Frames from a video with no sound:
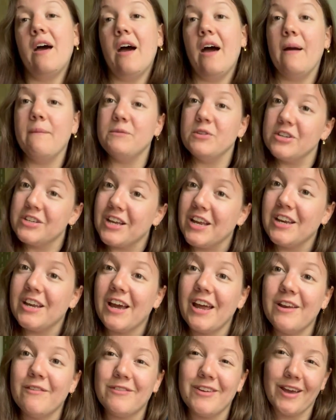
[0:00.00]
I'm just going to
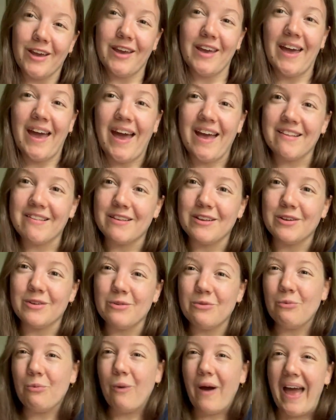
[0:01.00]
kind of do it as
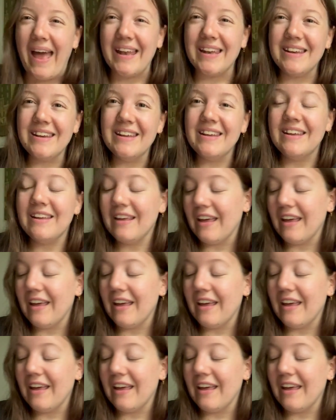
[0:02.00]
and when.